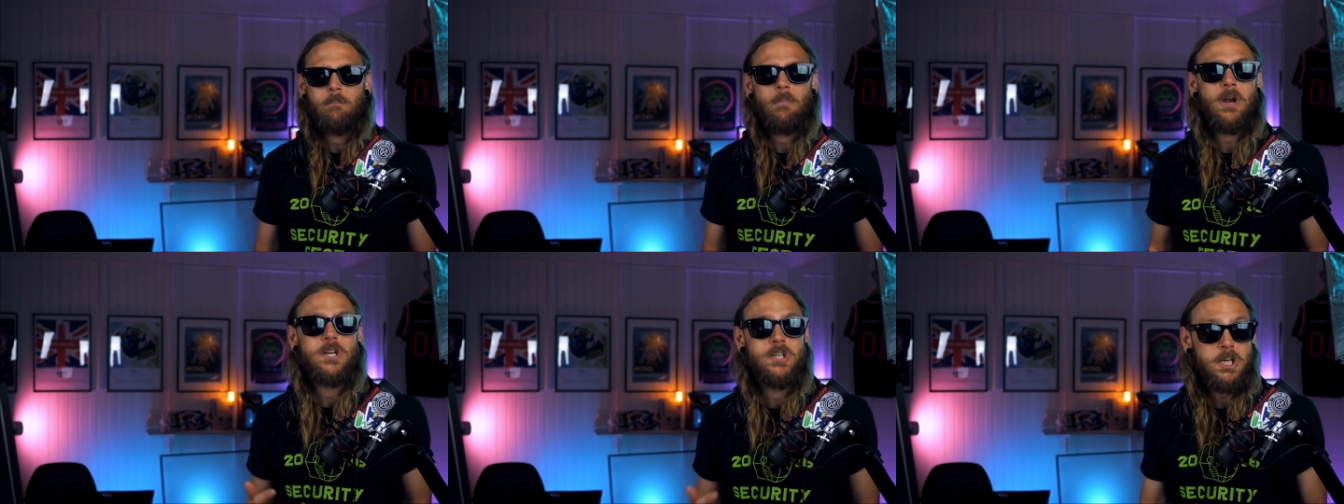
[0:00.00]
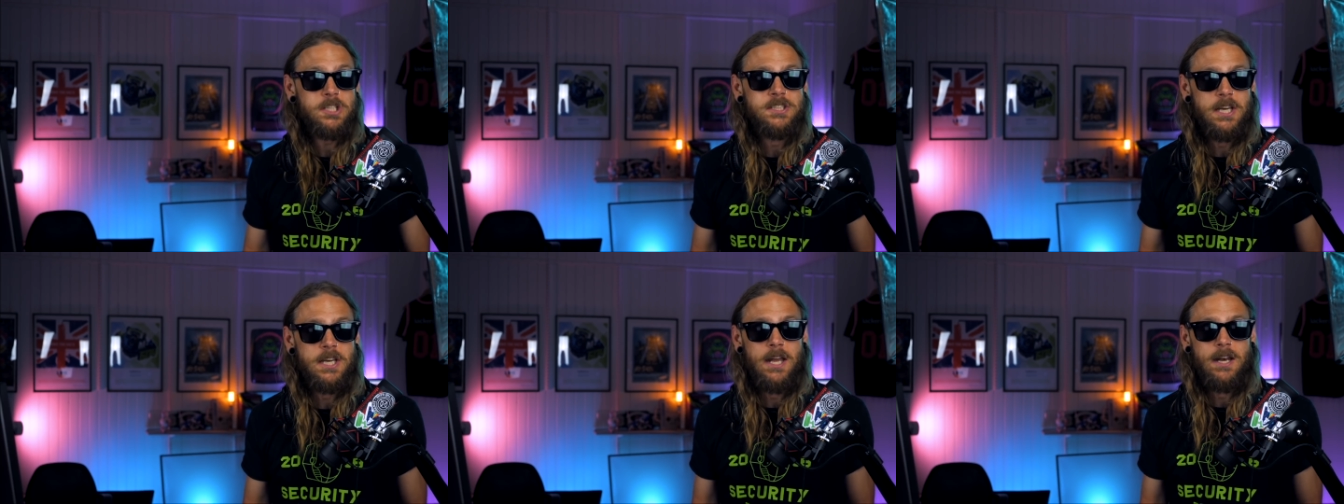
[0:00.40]
but
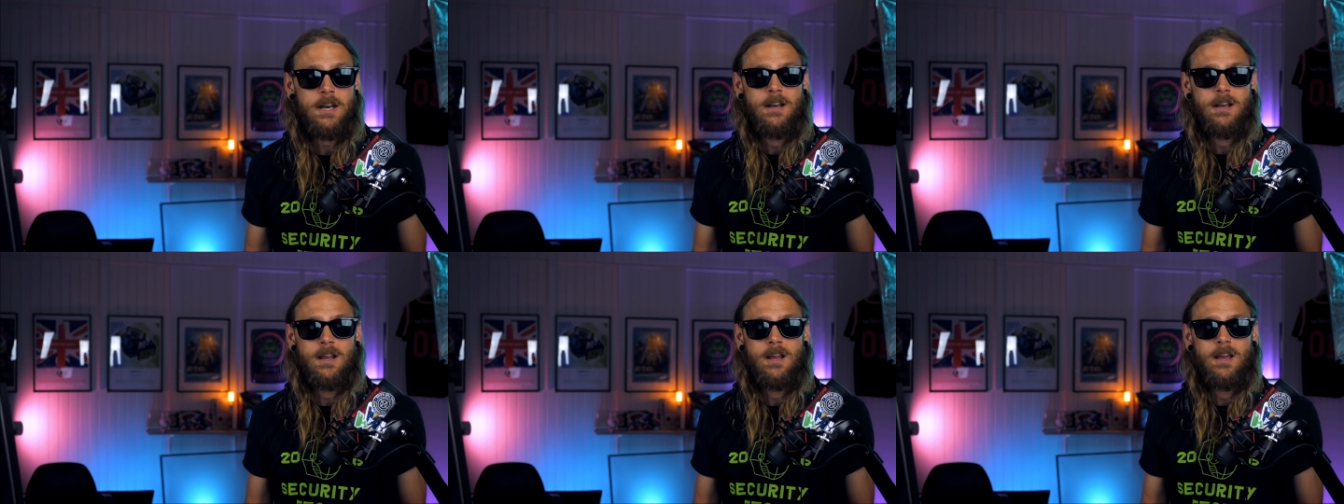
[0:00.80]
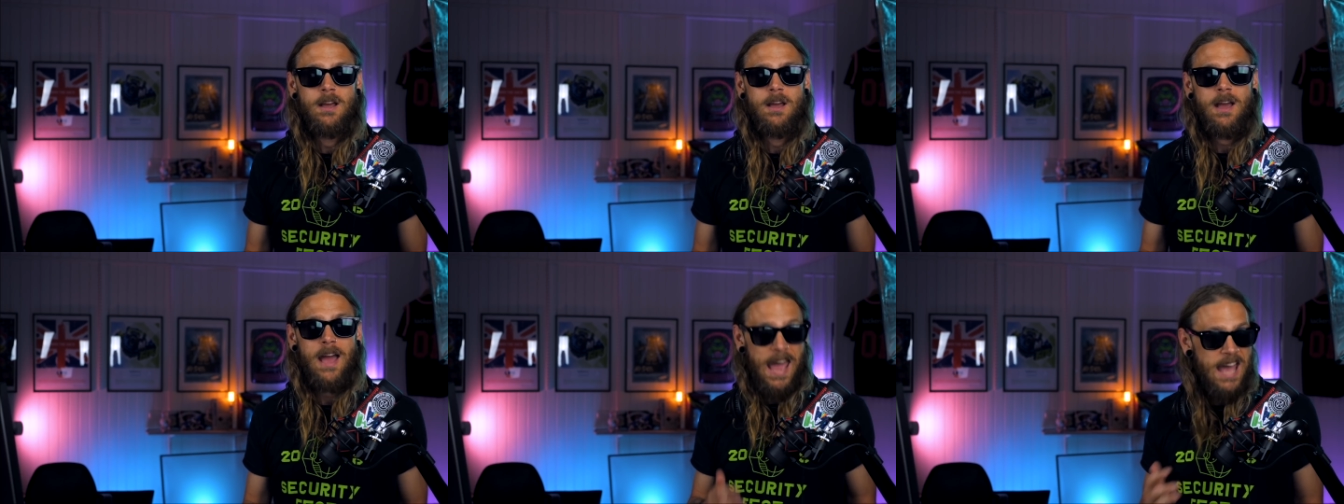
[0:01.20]
does it
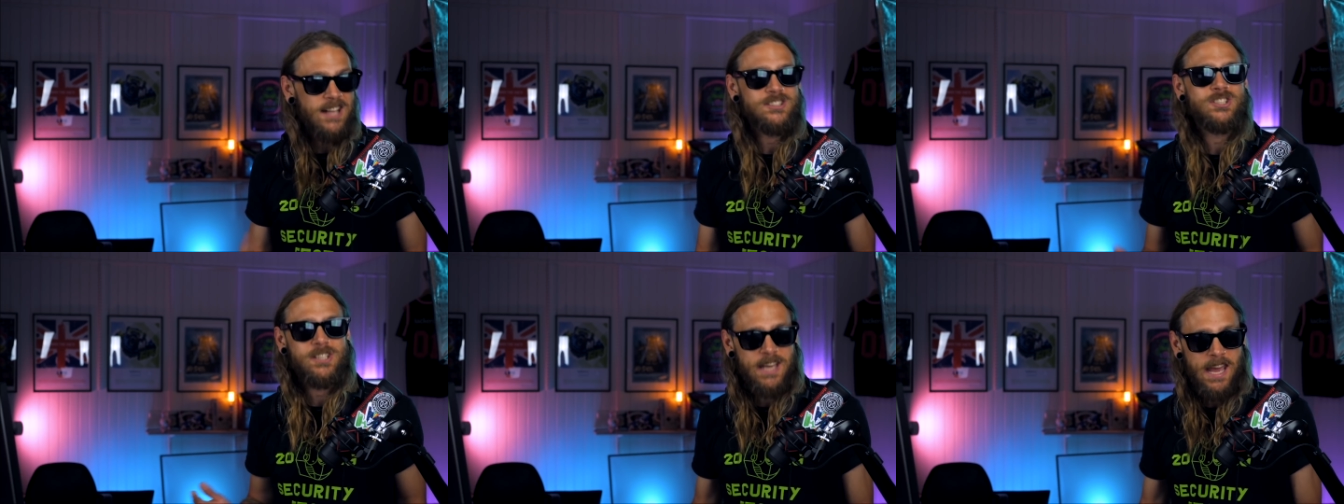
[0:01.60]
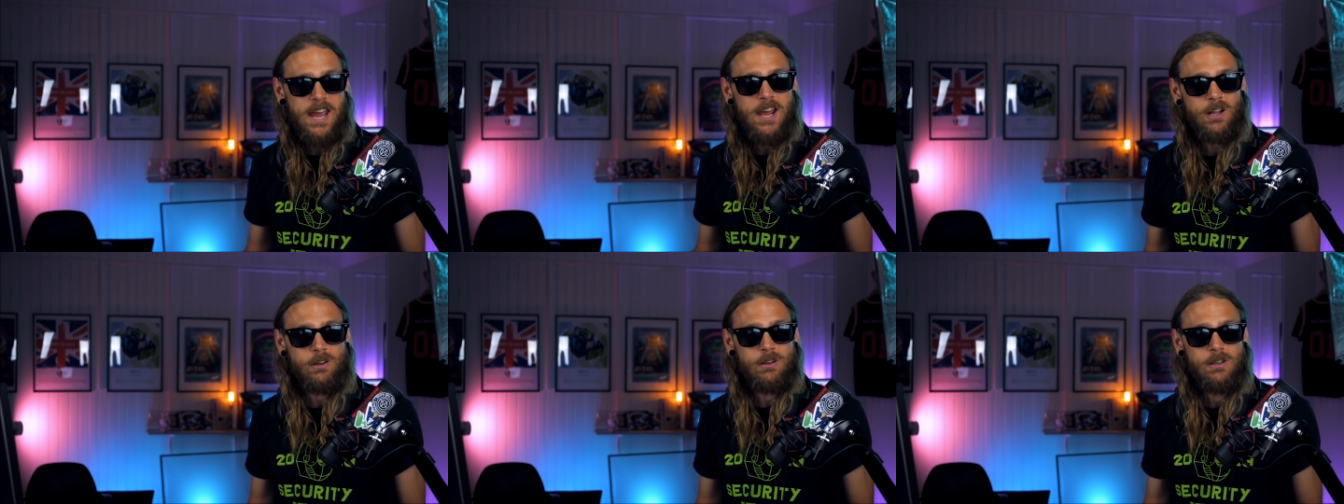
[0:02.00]
at
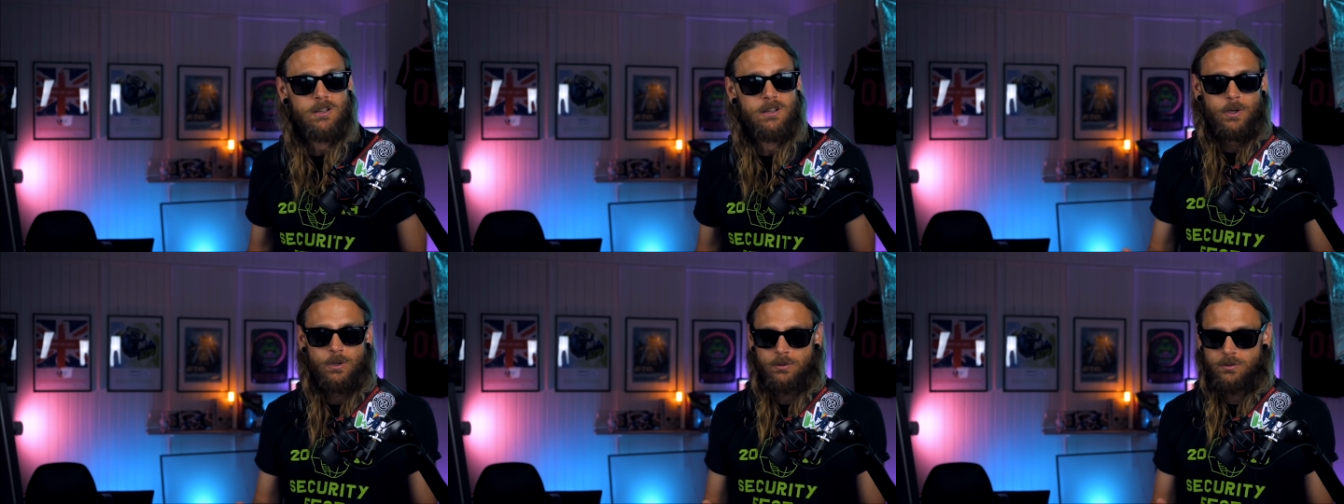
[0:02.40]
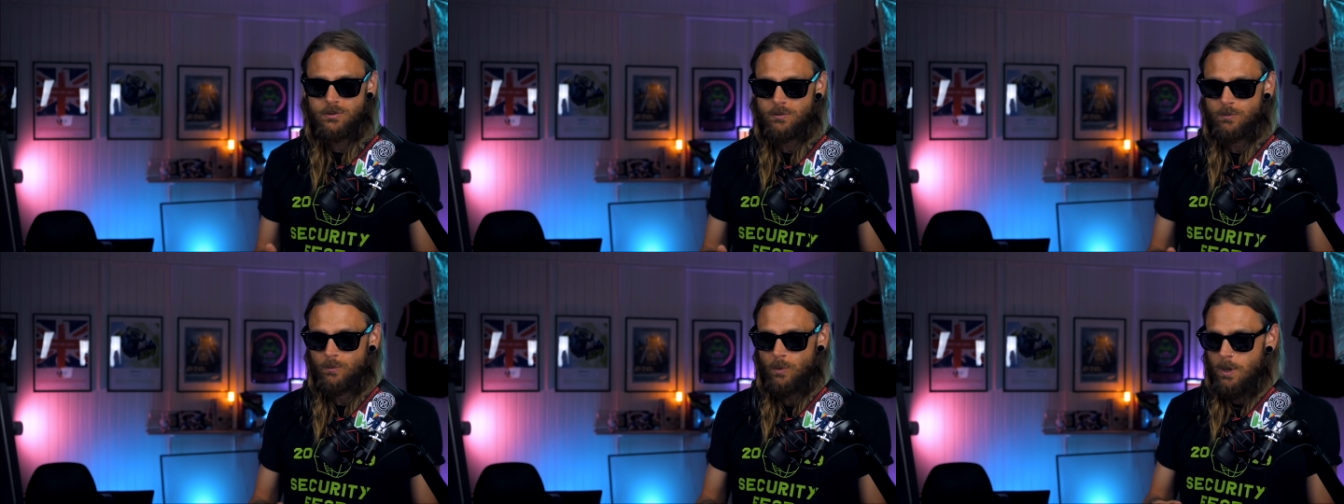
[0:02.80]
scale
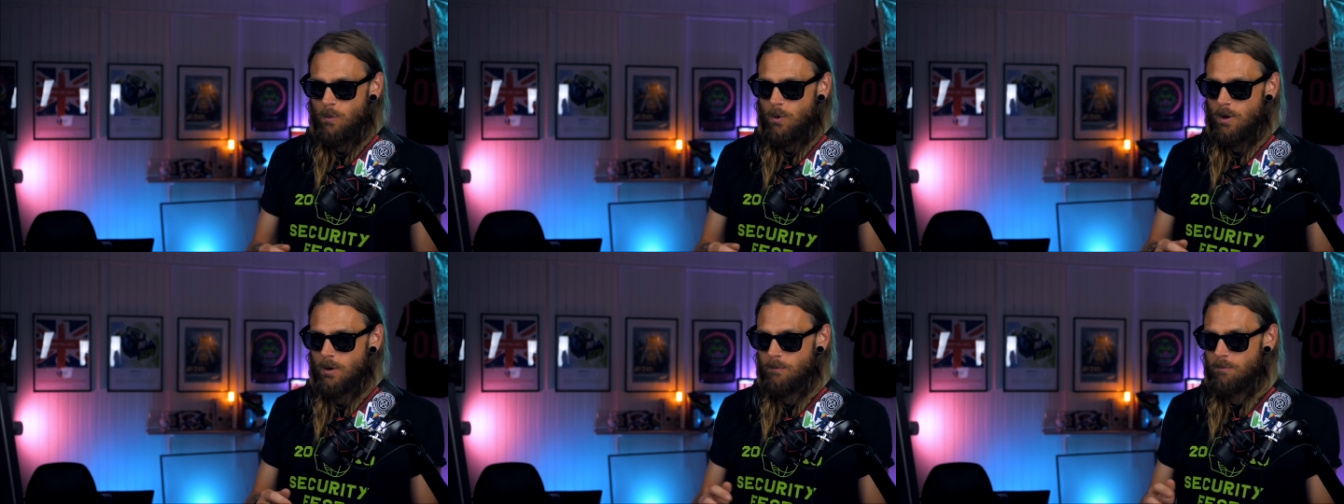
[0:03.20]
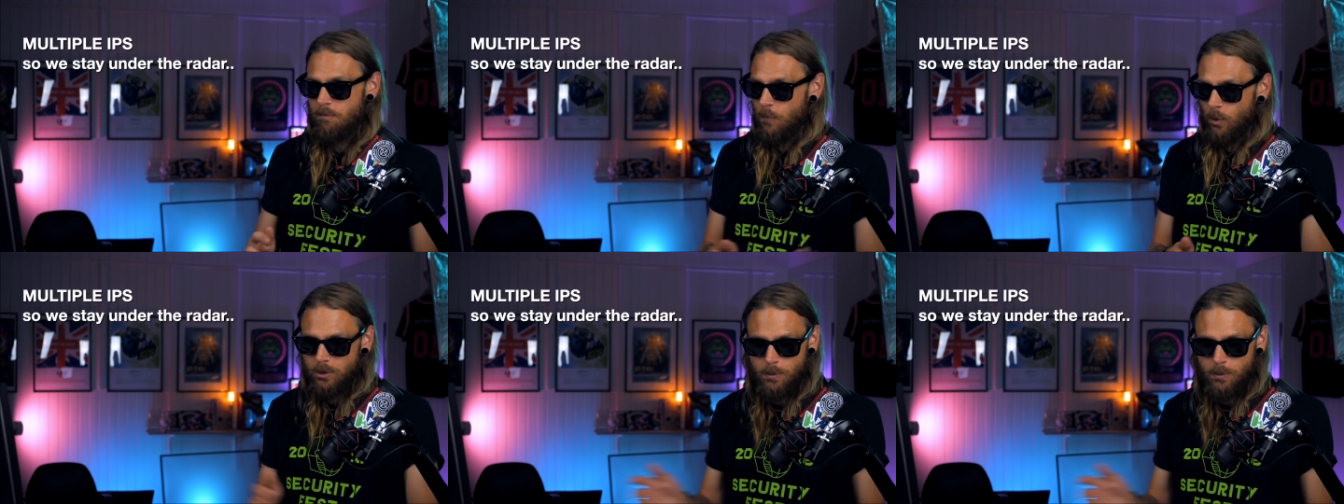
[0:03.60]
because we want
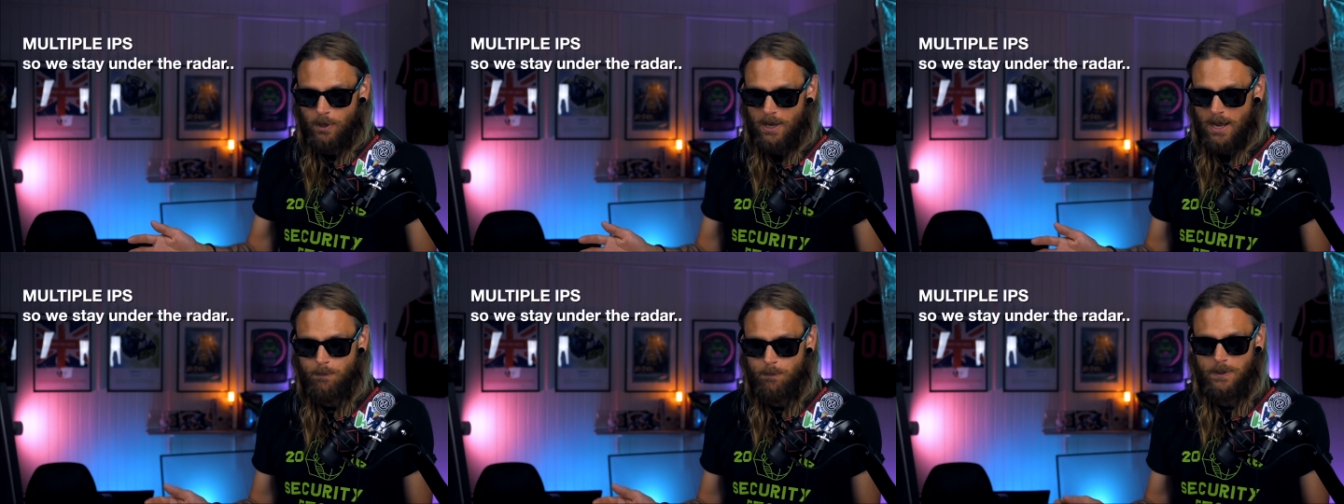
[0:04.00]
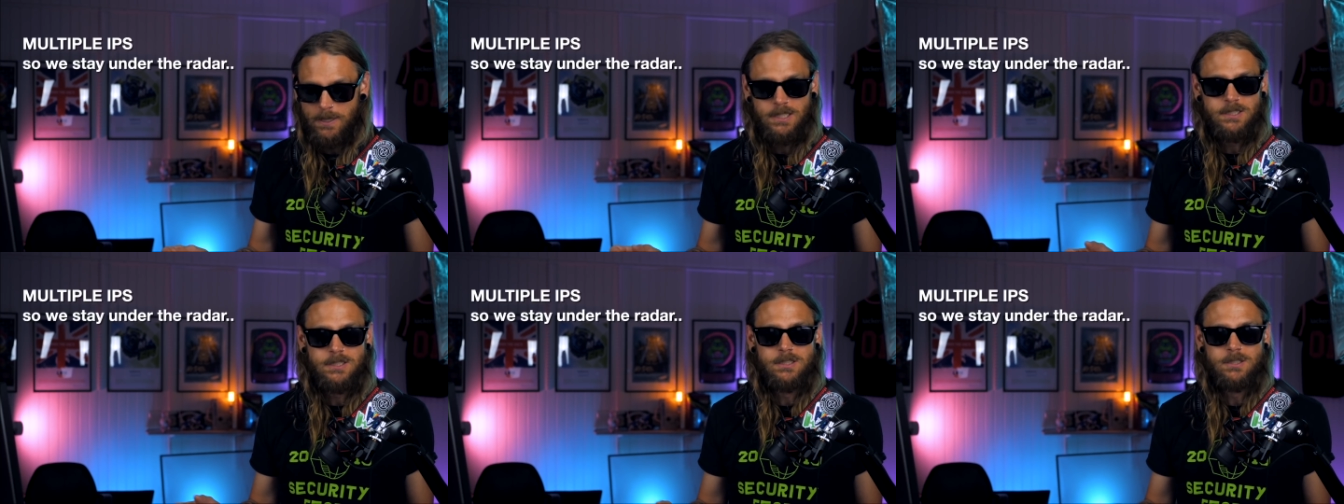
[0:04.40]
multiple
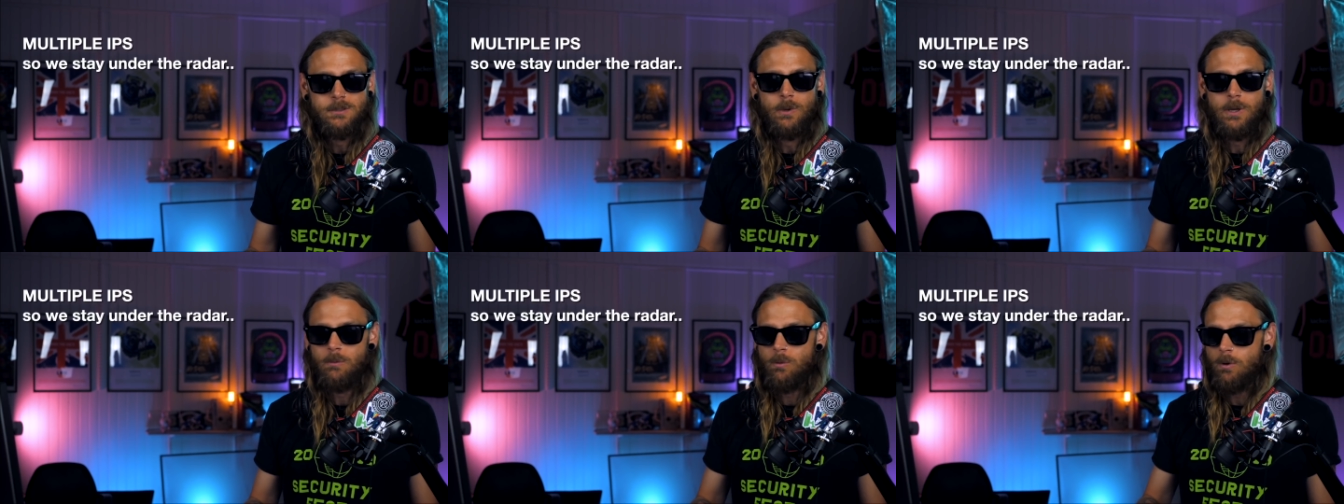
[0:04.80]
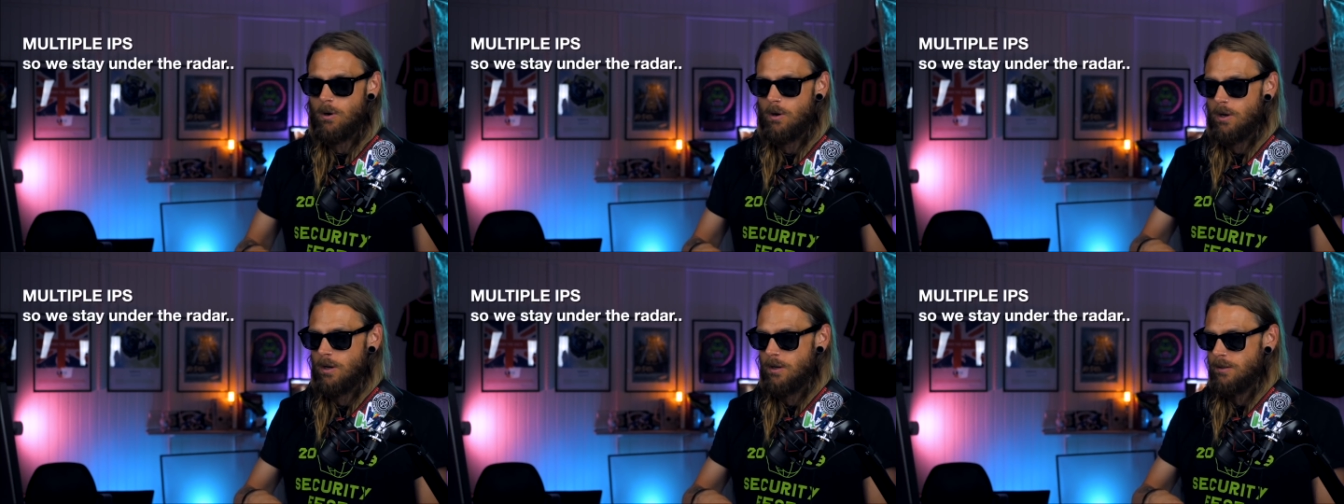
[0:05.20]
IPs, we
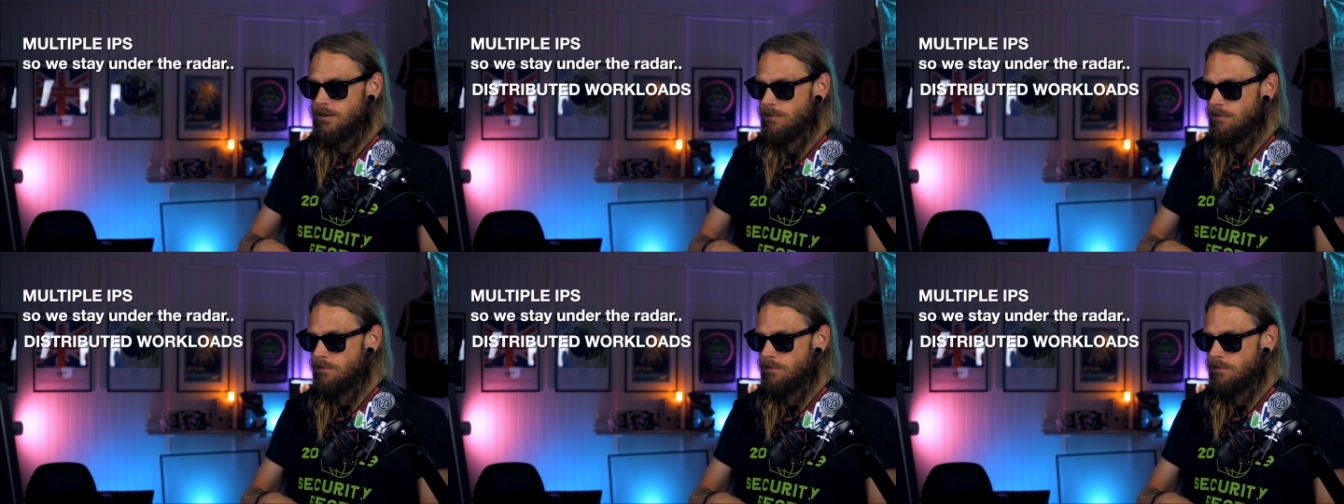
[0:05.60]
want